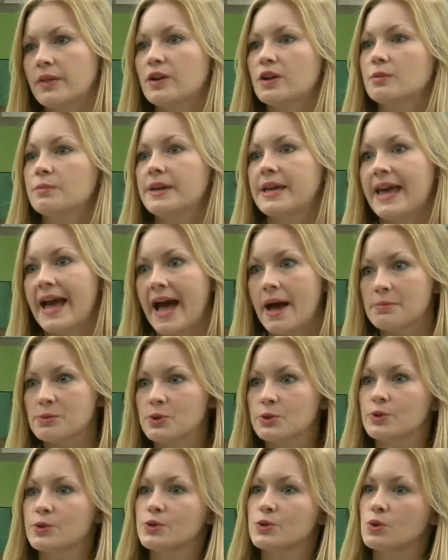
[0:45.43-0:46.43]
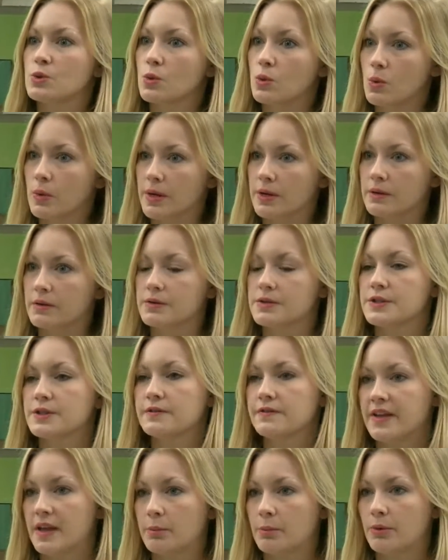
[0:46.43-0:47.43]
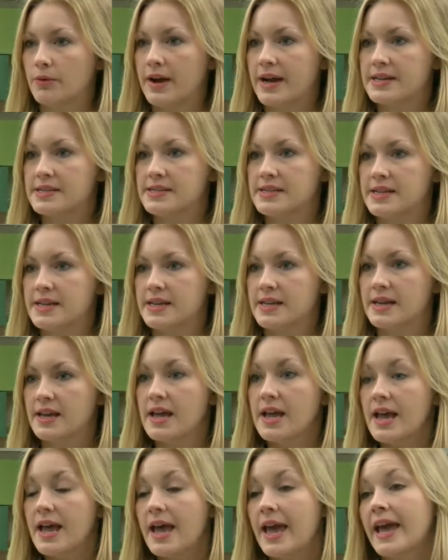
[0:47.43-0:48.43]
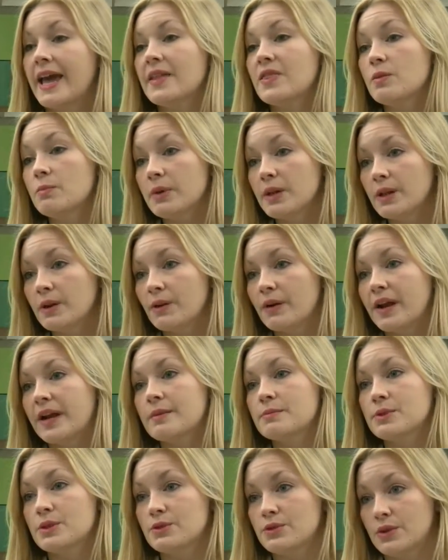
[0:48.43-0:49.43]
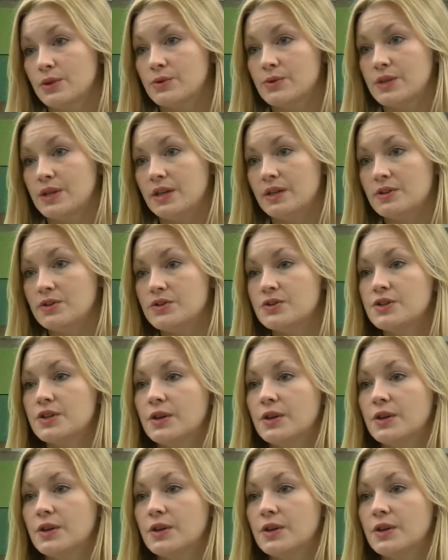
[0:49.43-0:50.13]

whether it be capsules or oils or vaporizing, and the milligrams and dosage.